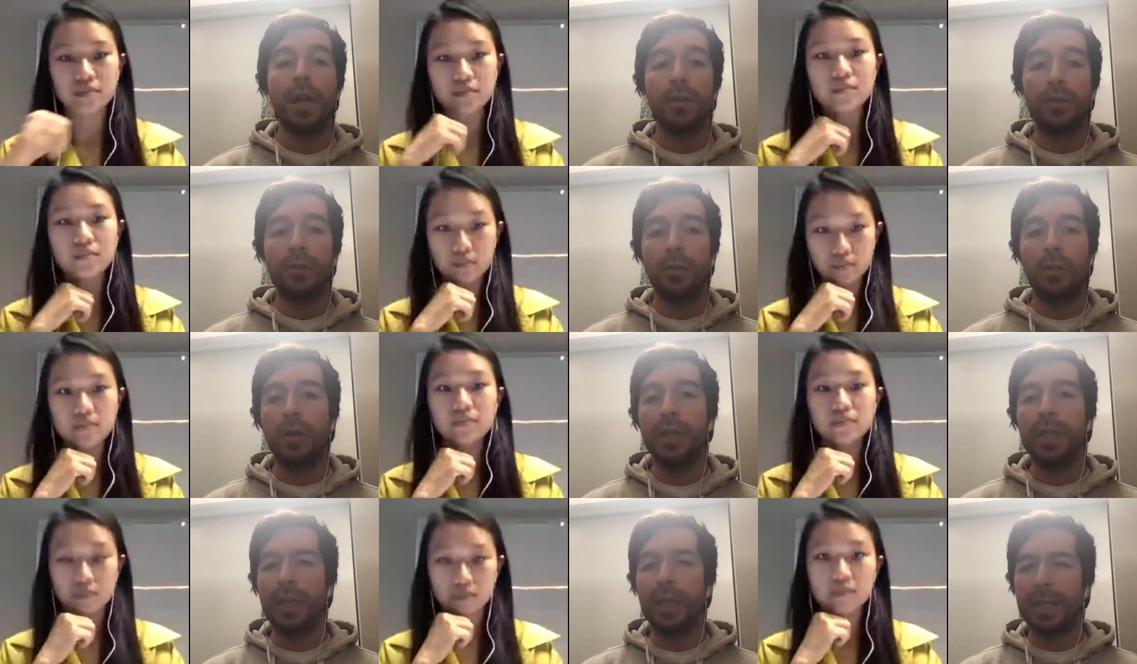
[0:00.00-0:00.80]
Speaker 1: So in
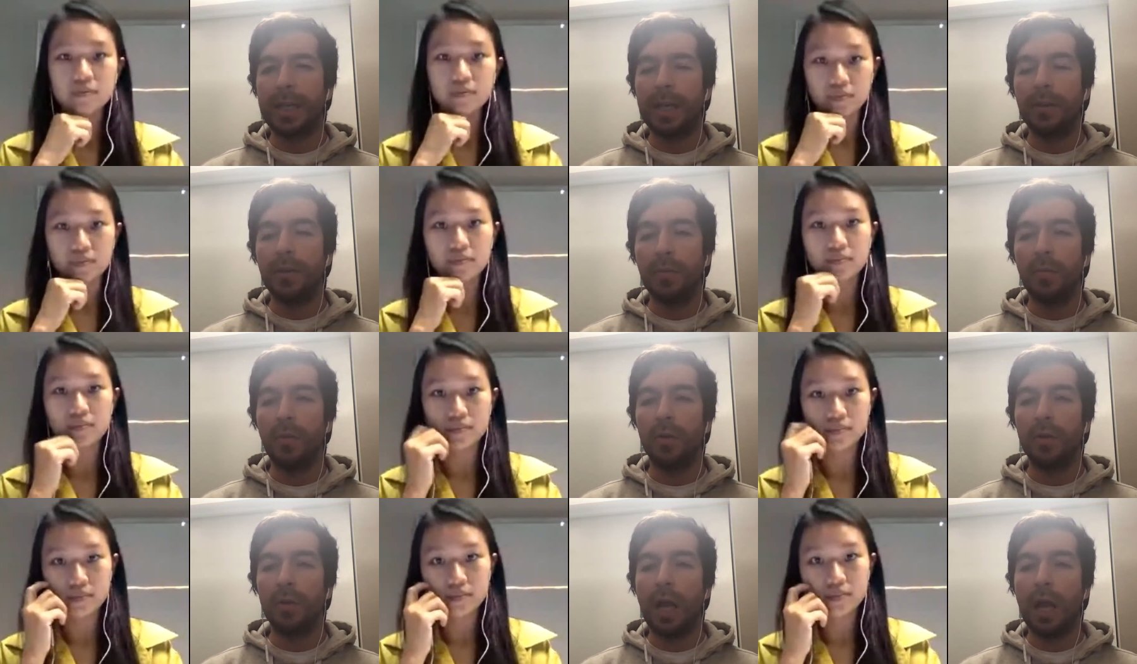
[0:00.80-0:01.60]
Cardano,
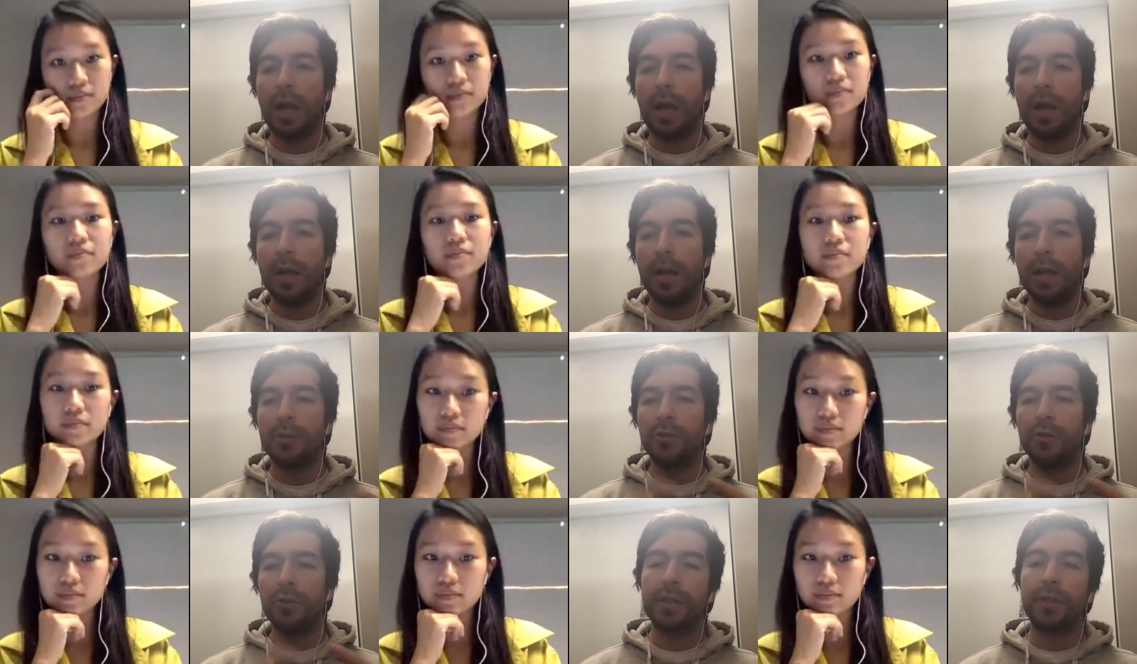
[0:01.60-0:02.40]
uh,
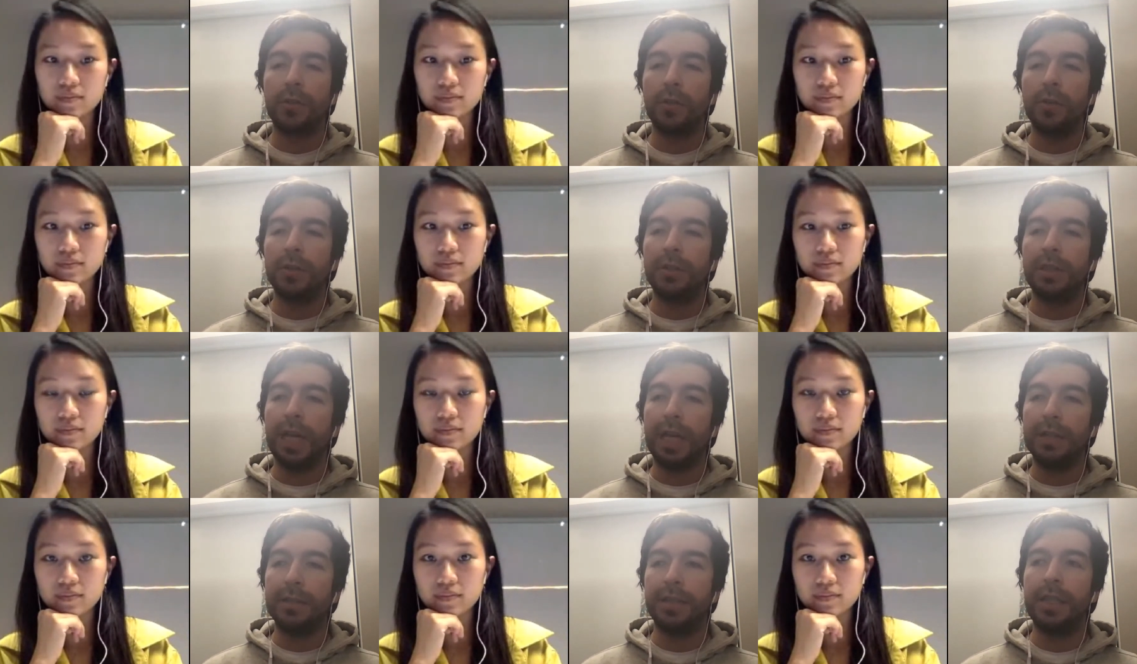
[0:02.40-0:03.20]
UTXO
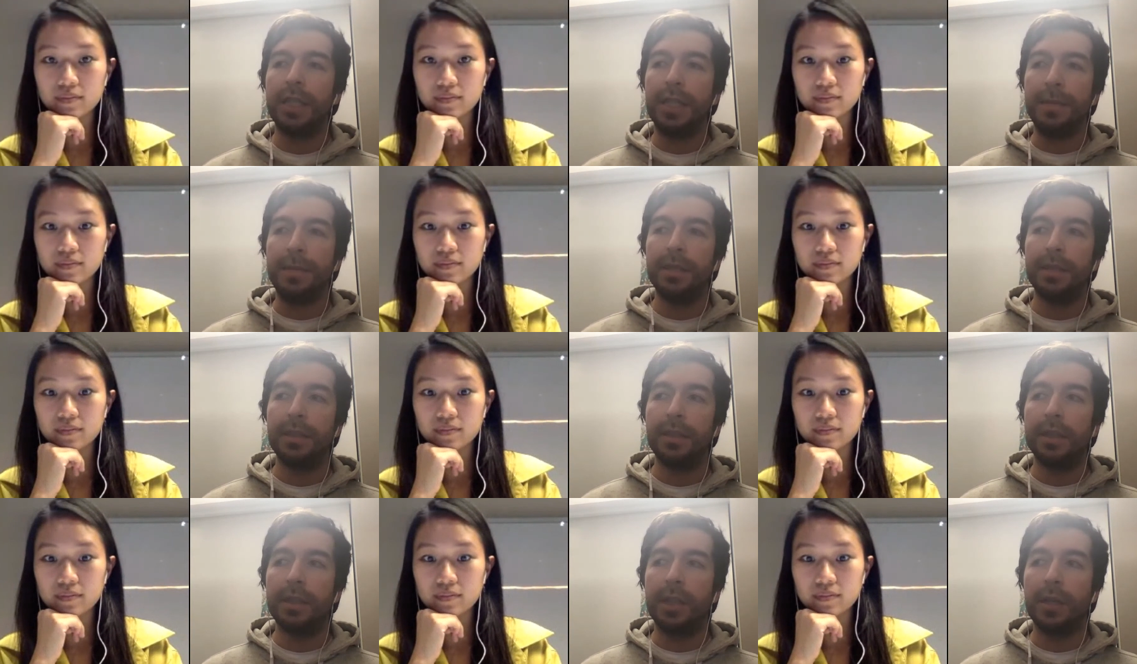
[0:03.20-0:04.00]
doesn't limit
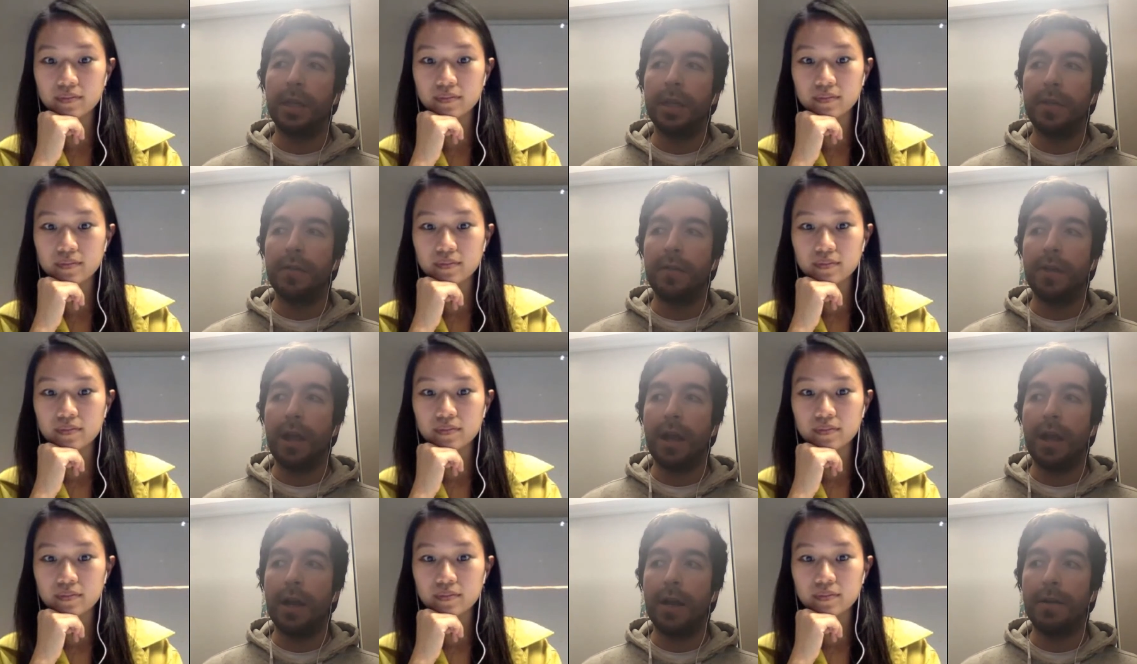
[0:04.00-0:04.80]
the
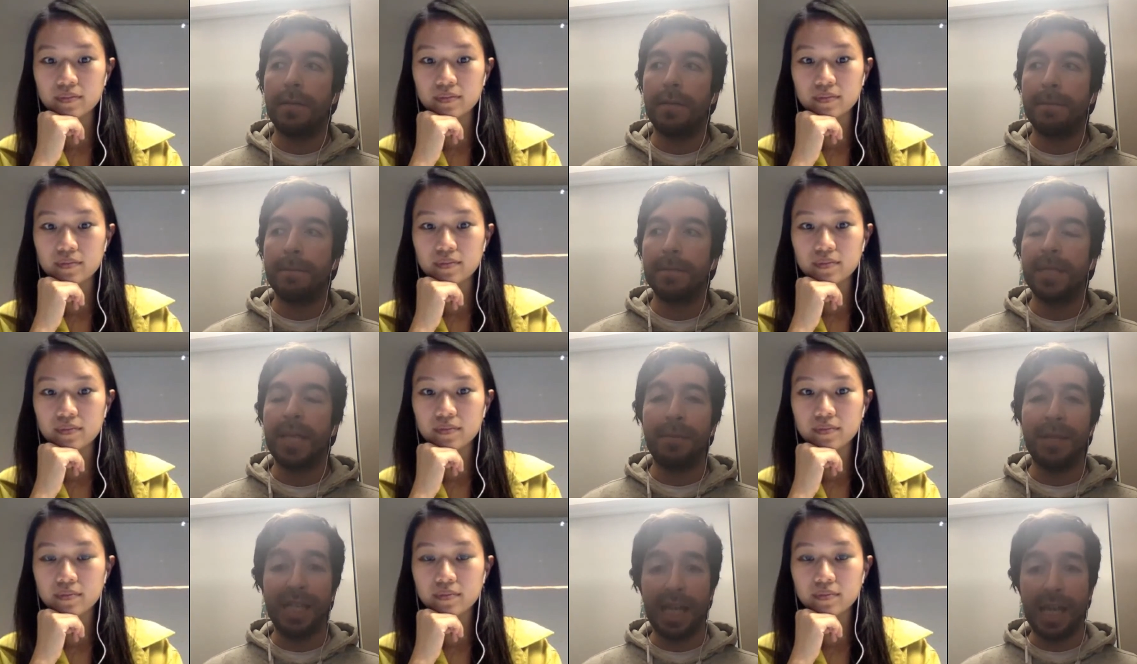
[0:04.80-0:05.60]
uh, the
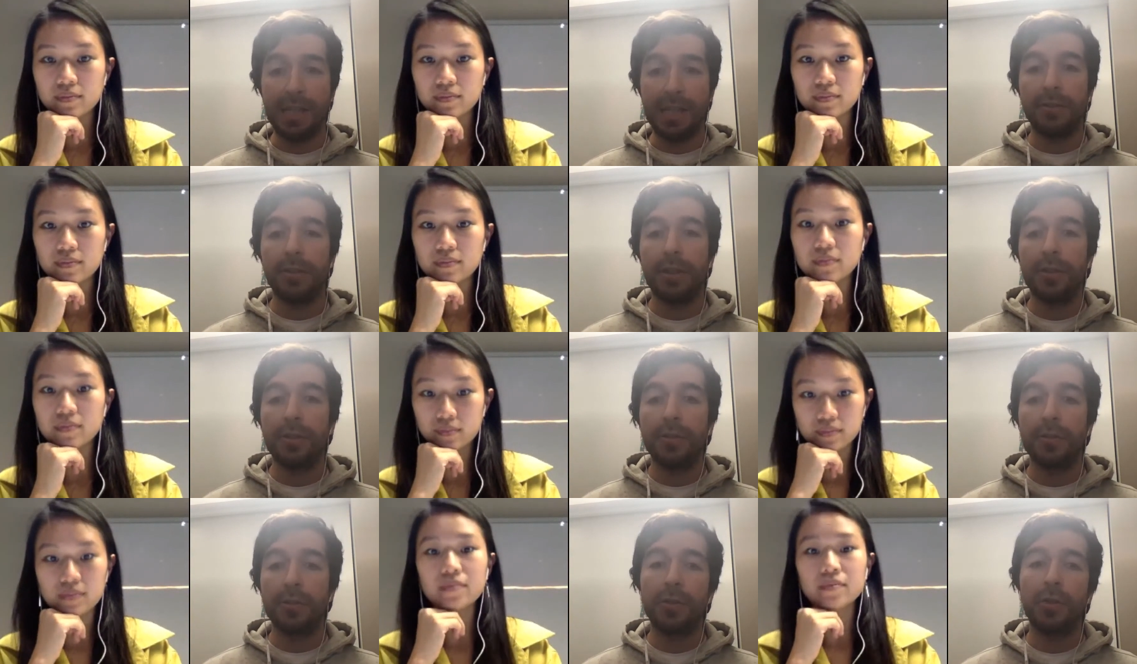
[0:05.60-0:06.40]
applications that you
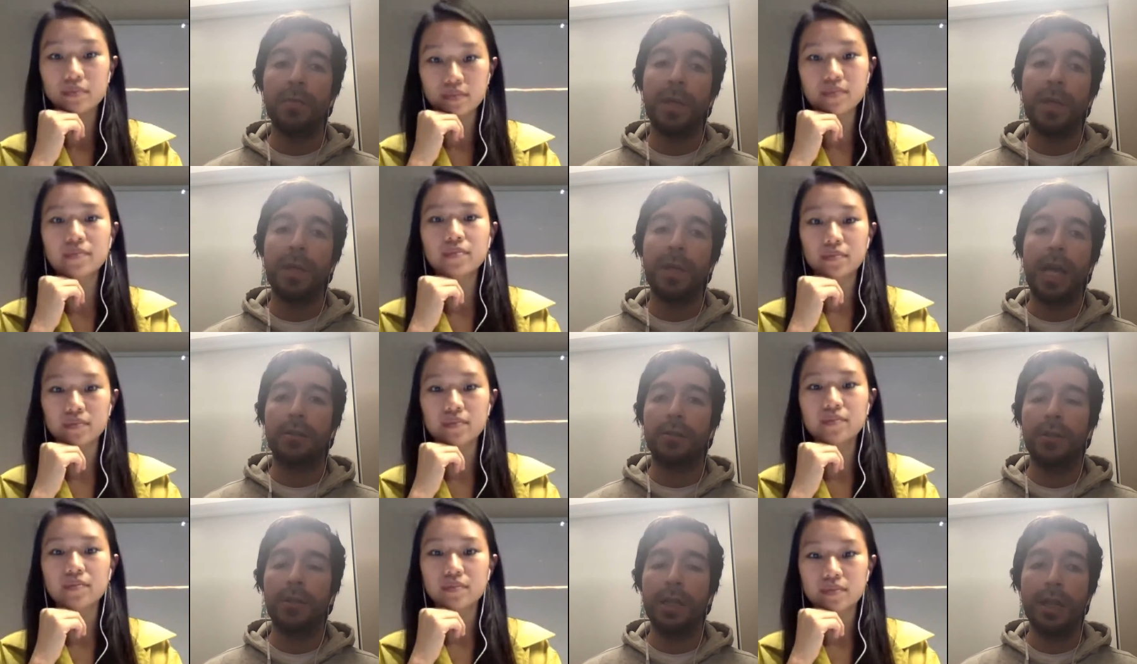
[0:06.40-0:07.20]
can do, but
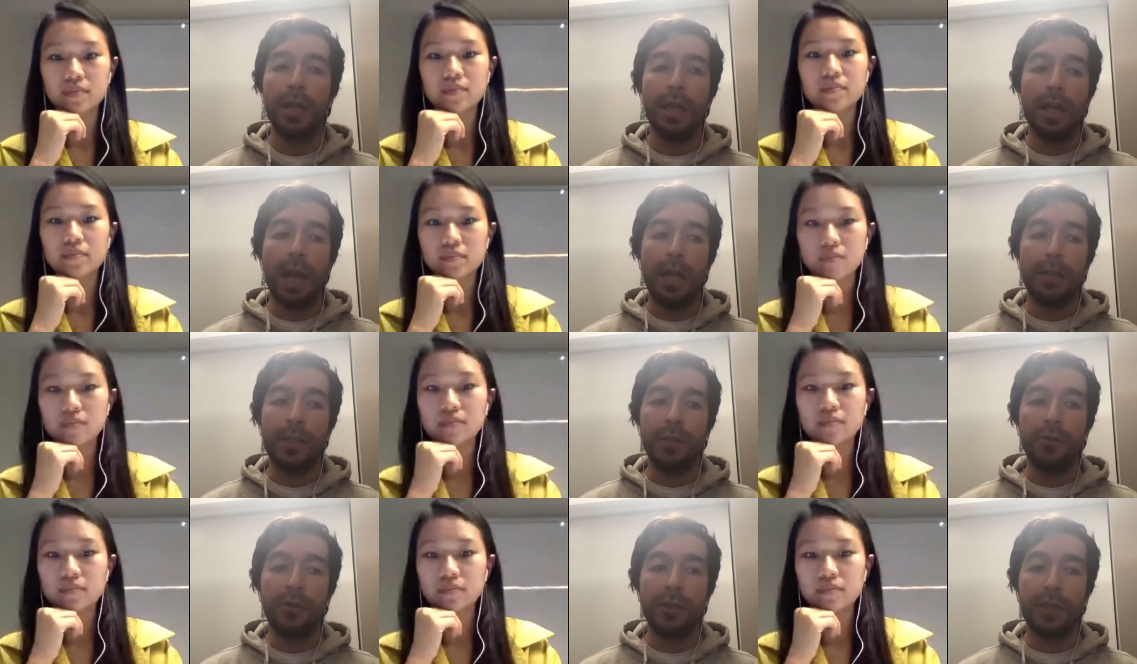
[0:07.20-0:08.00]
actually uh, the
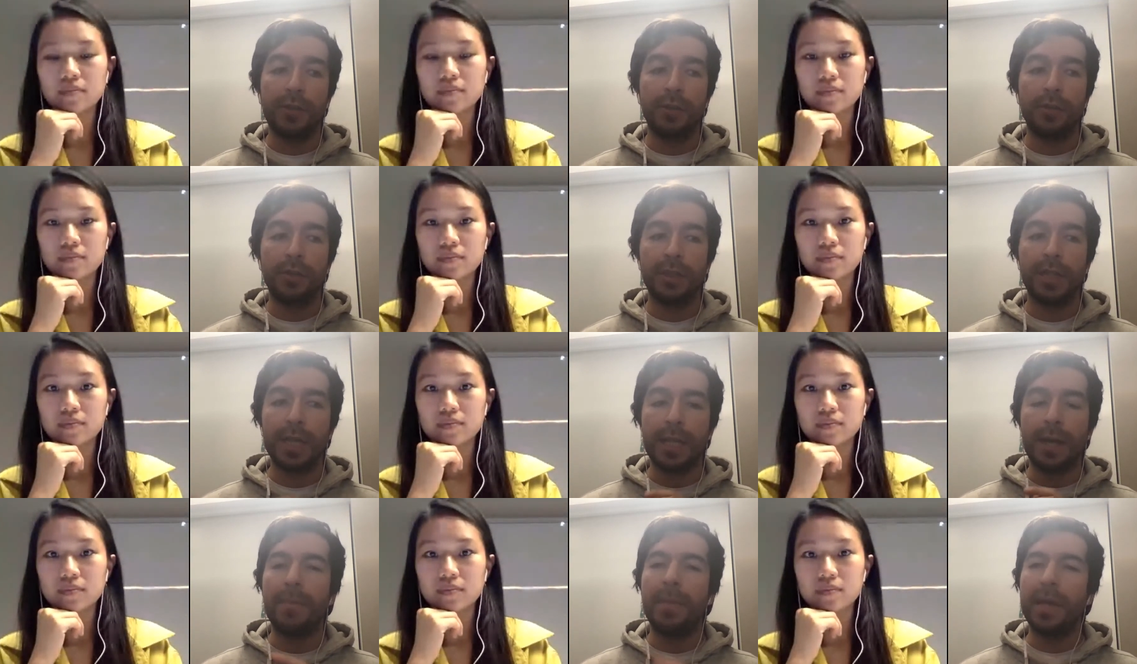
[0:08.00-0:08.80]
UTXO is like a
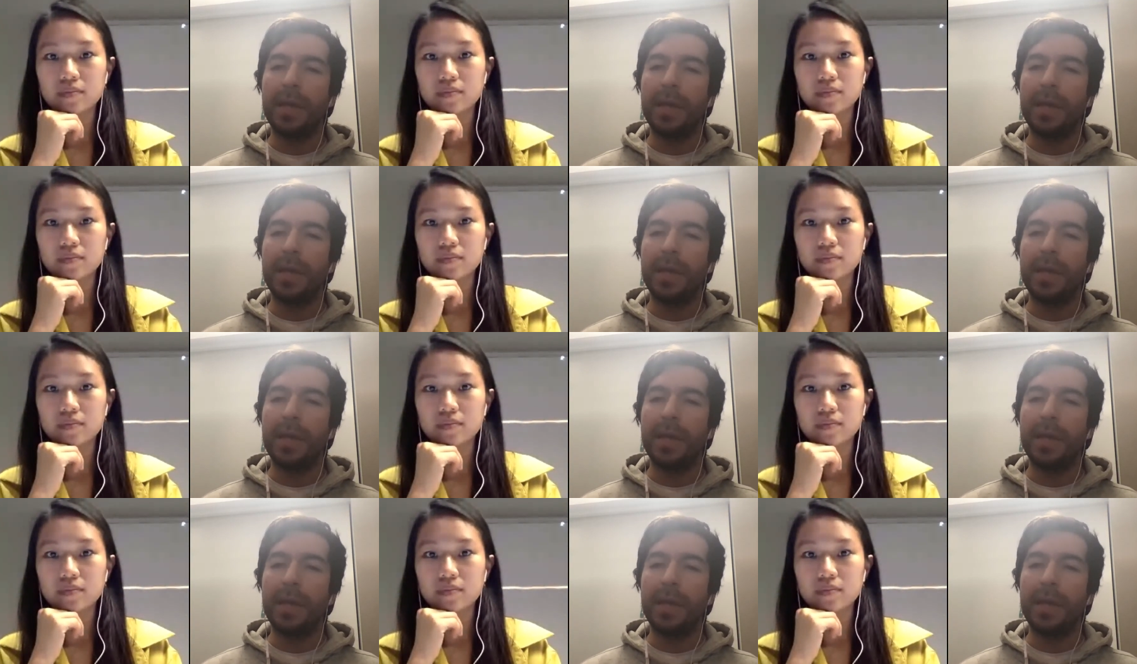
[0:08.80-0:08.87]
better